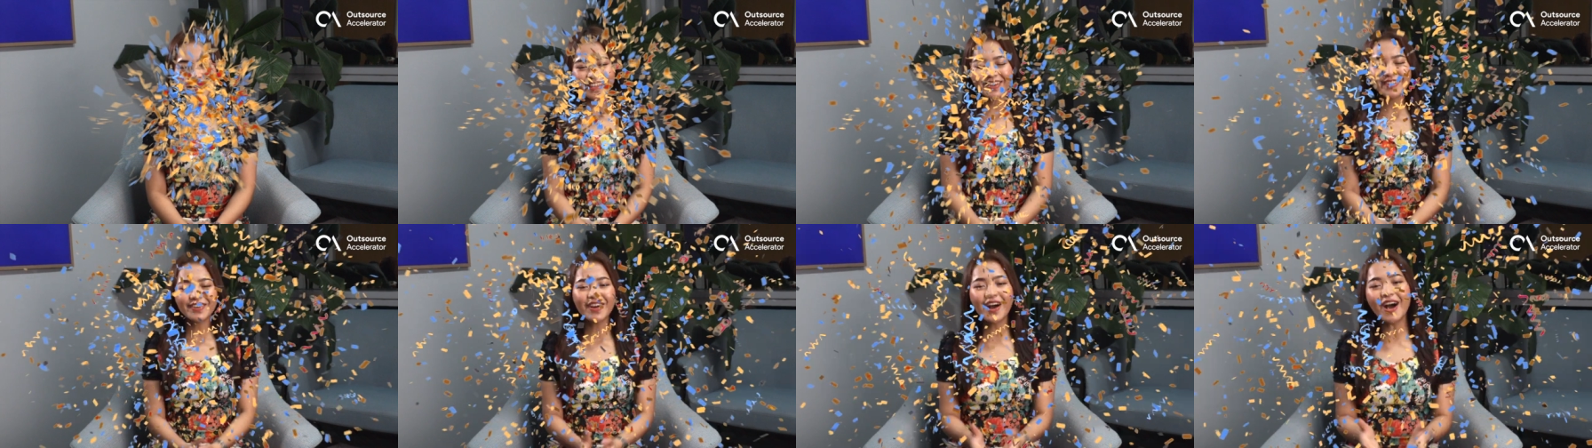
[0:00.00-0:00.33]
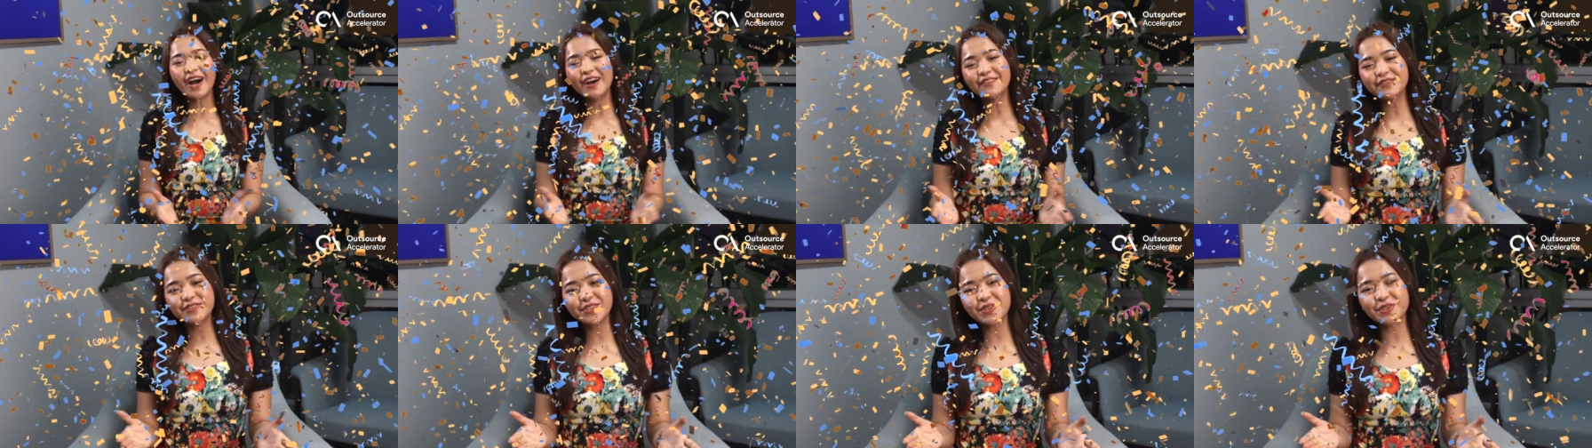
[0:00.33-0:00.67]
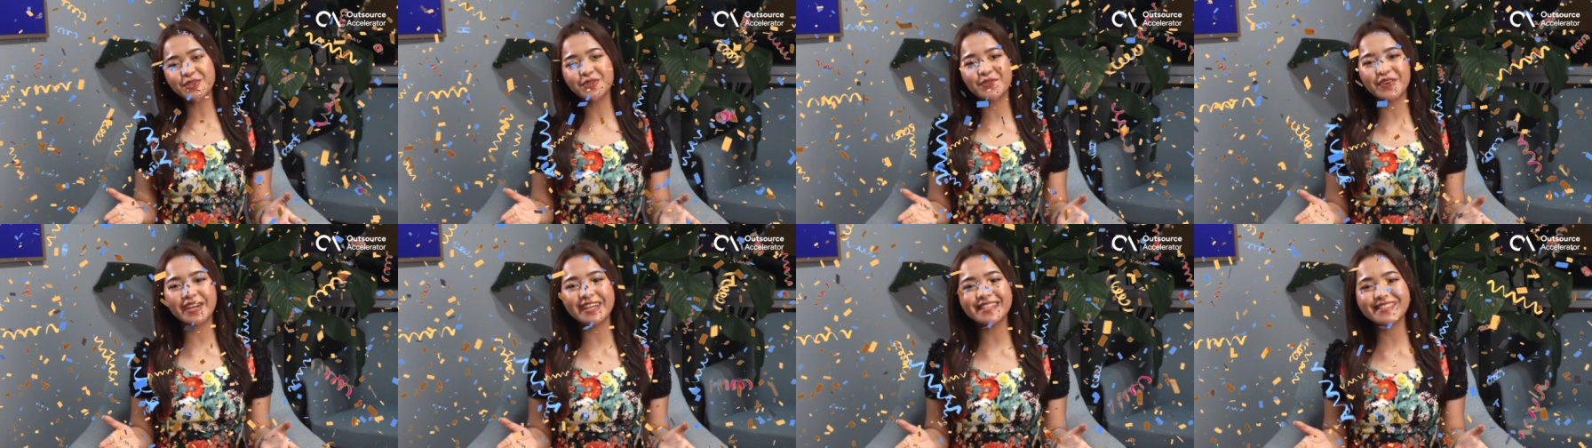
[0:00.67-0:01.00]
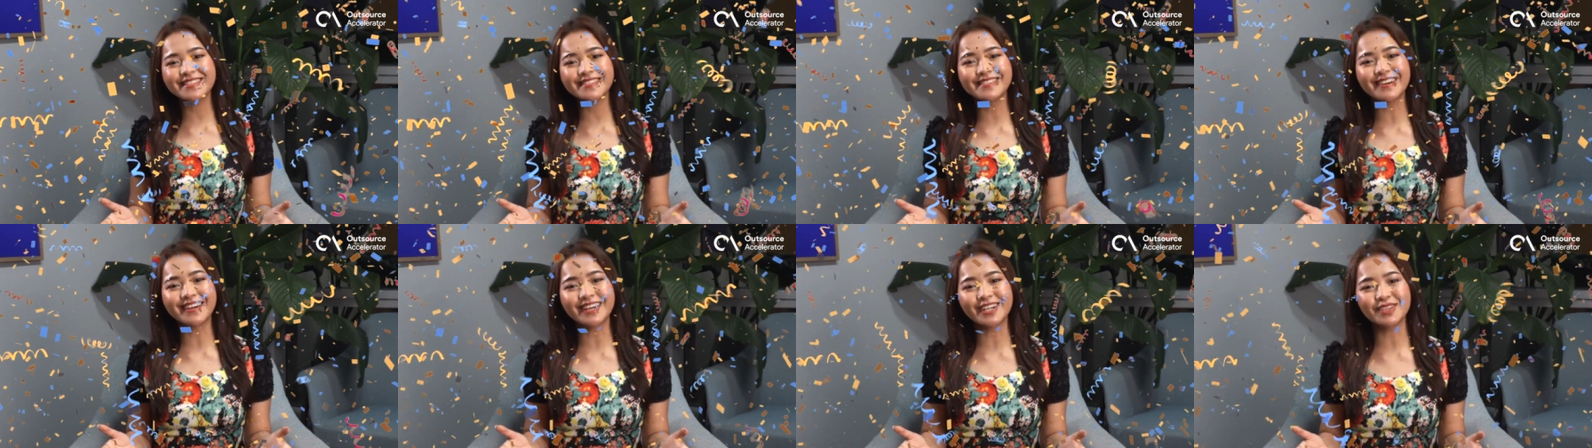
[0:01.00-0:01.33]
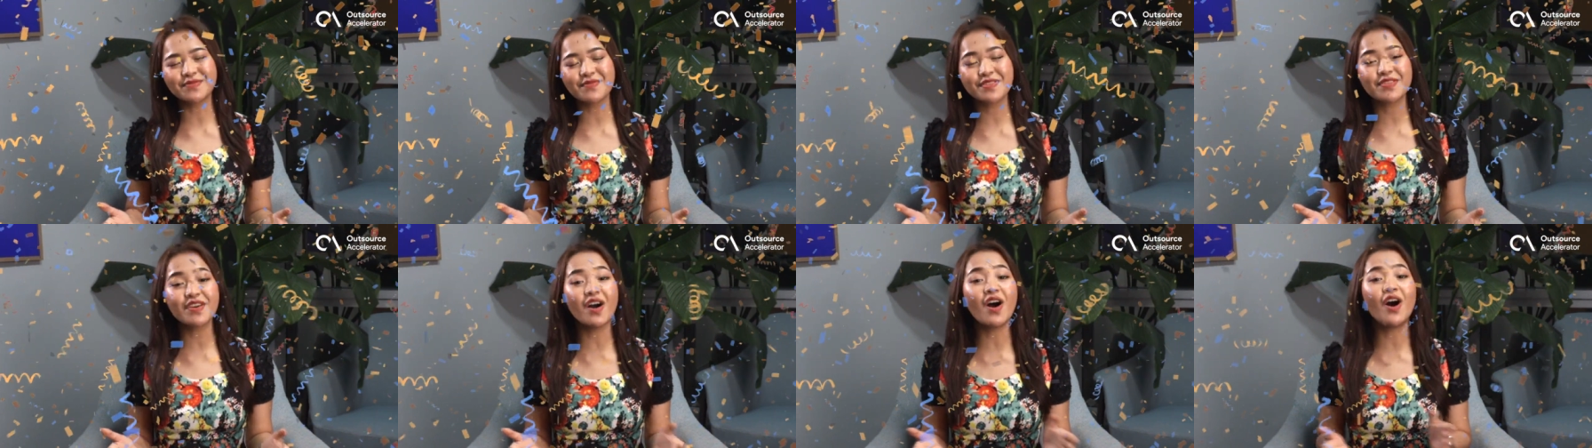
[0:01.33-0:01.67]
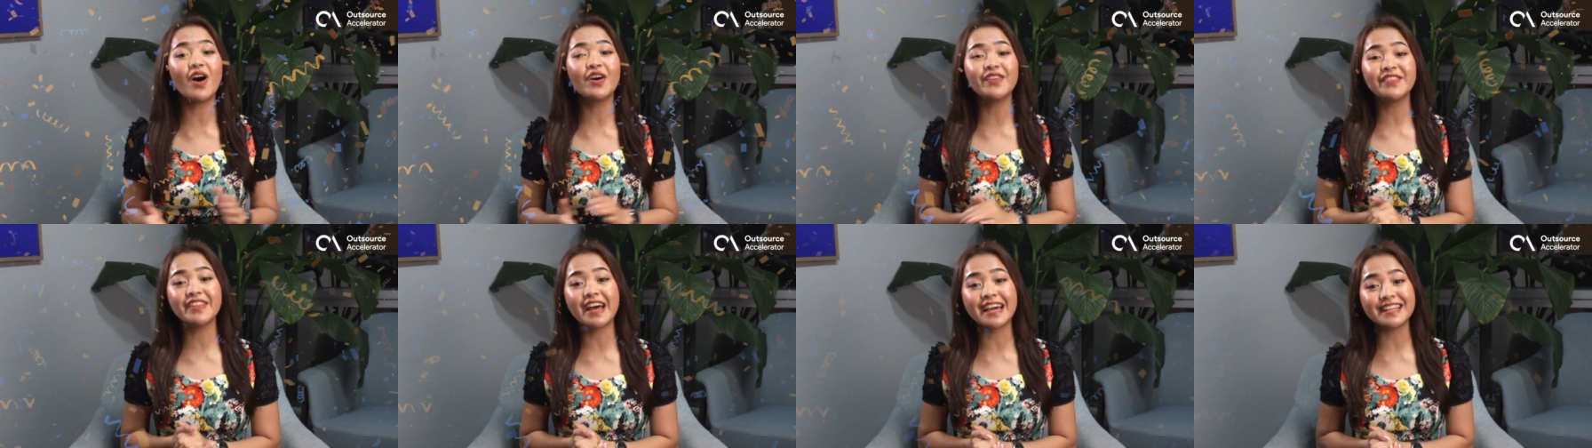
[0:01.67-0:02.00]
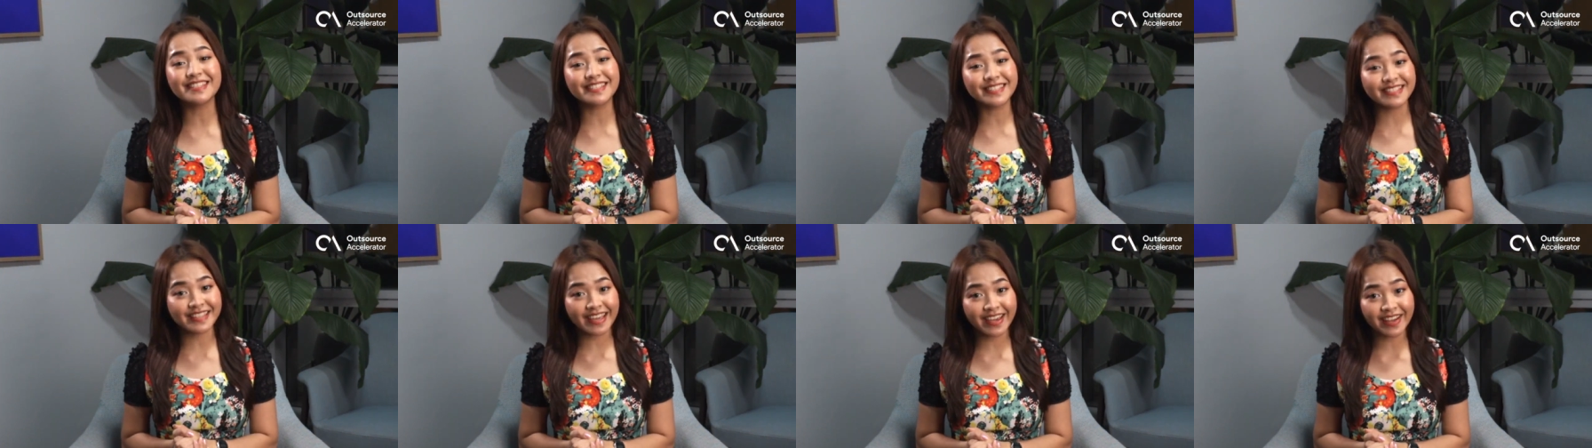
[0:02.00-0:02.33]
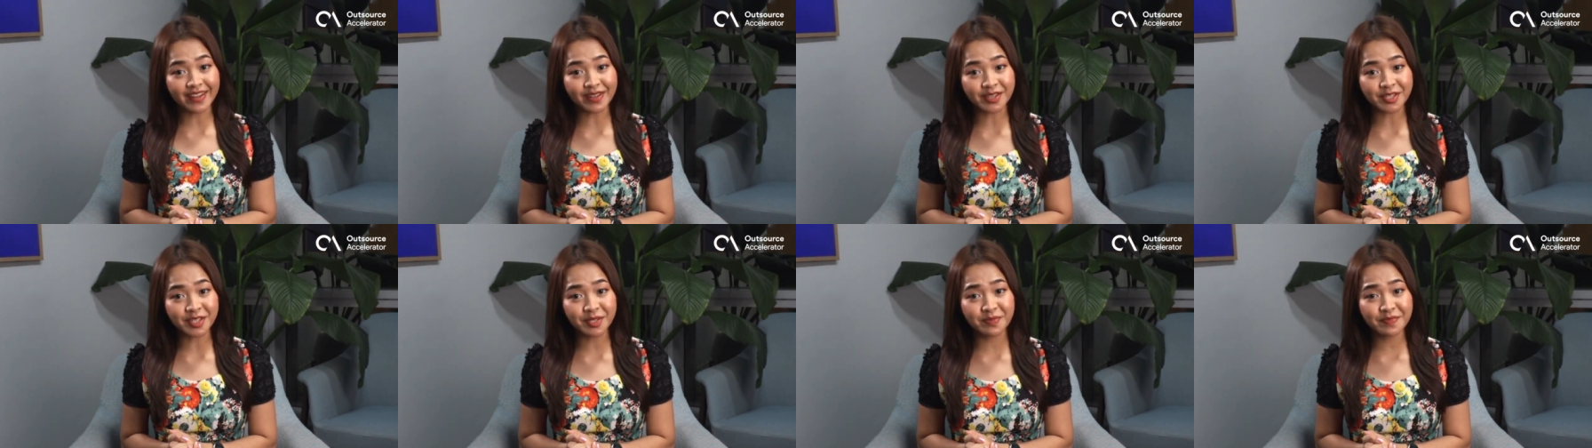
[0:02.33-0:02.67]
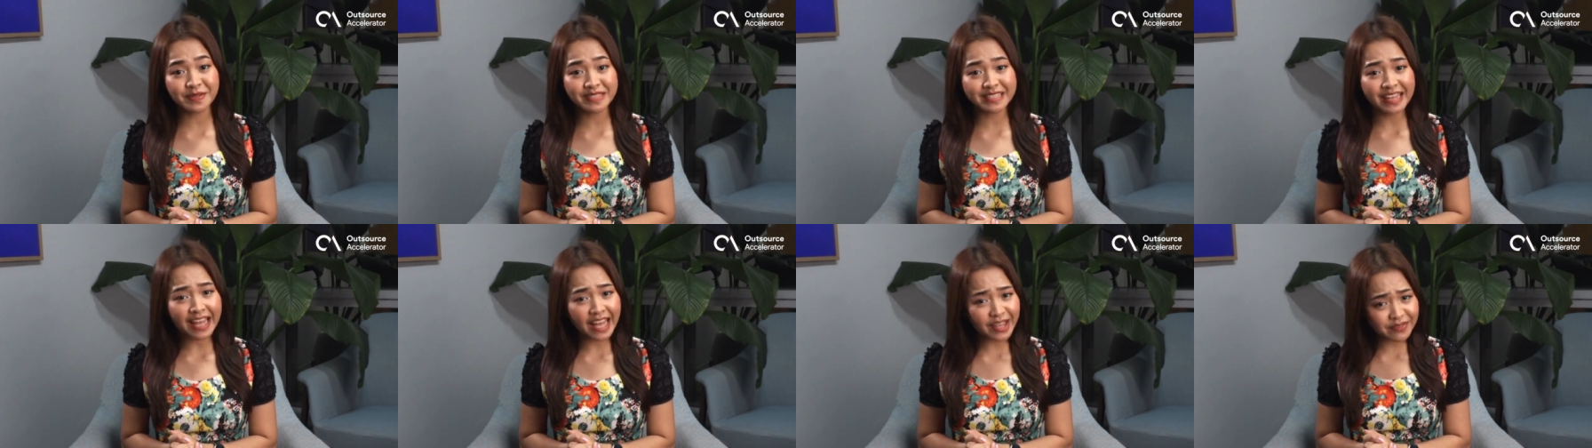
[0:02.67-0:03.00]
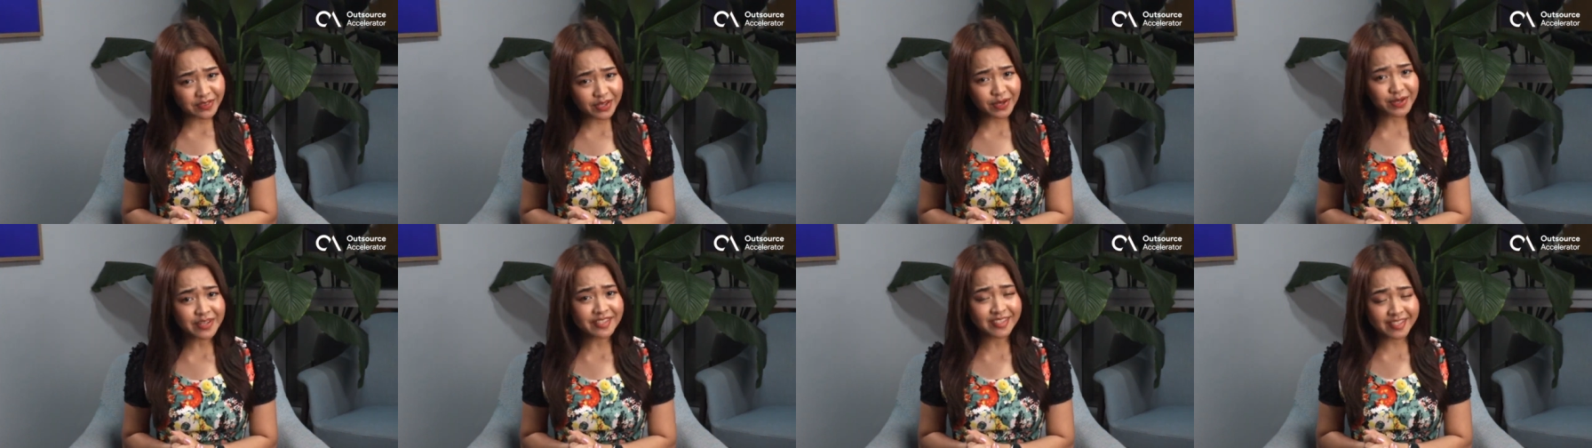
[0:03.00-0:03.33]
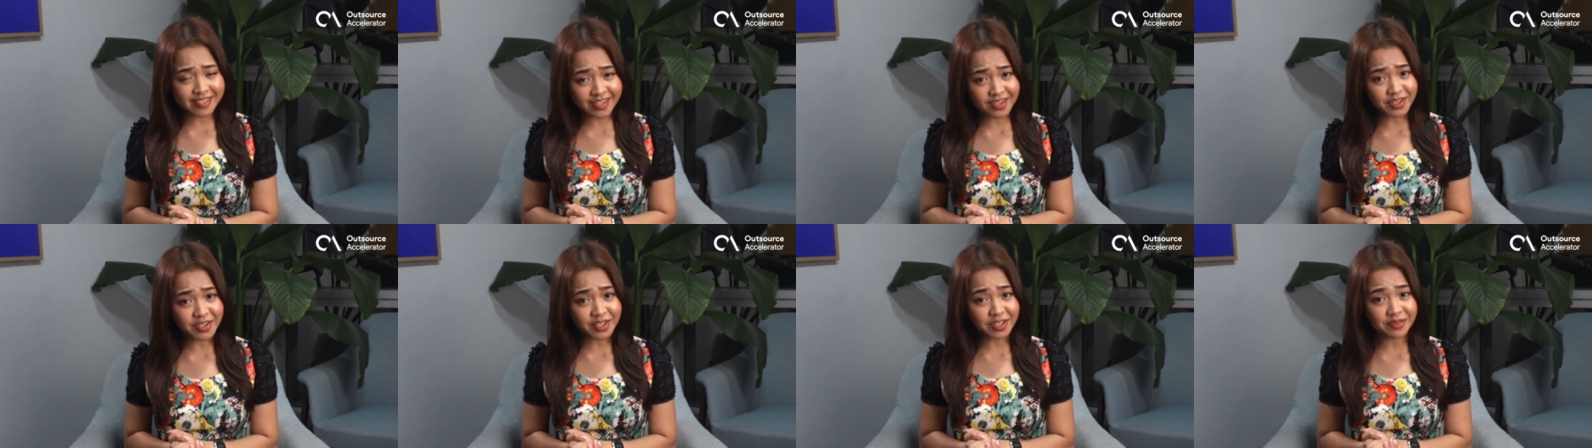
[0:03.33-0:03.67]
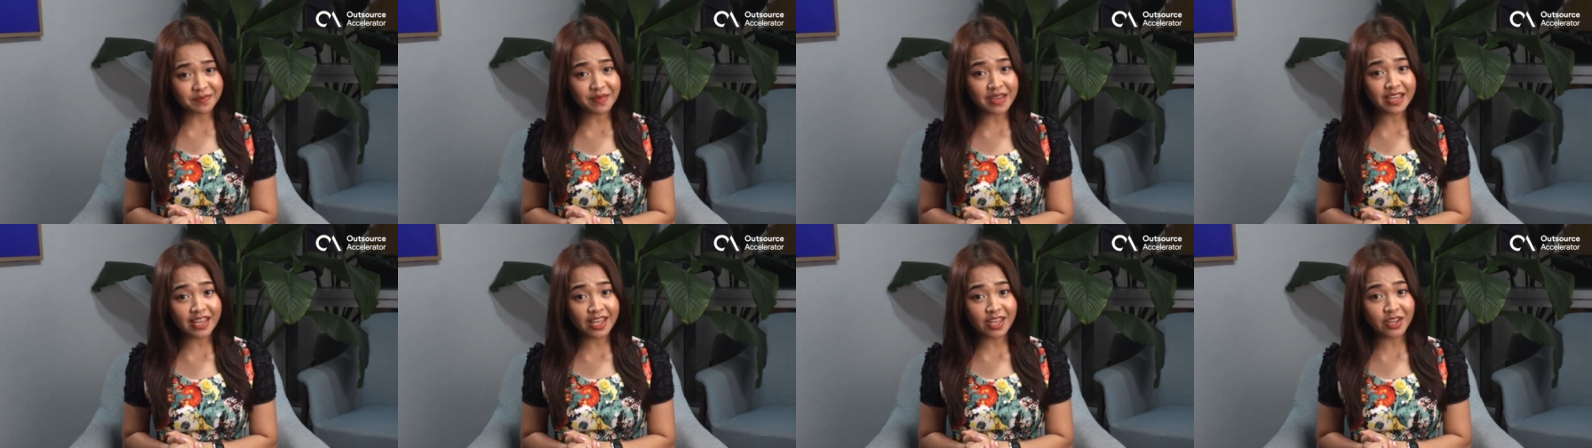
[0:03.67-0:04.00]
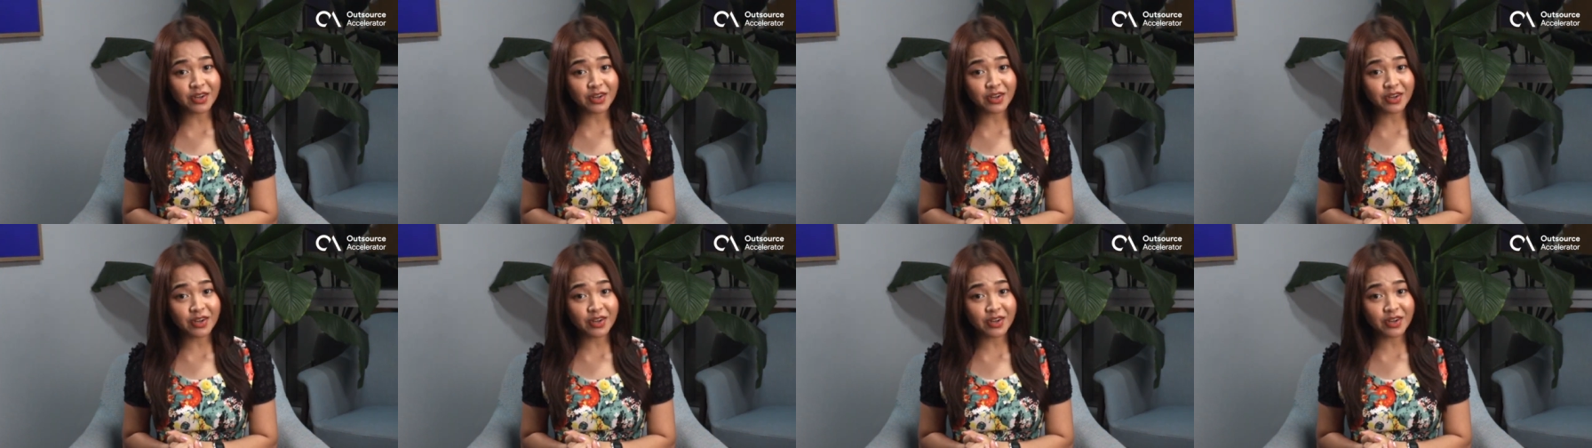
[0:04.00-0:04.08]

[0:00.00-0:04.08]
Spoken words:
You're off to a great start with online sales, but have you considered making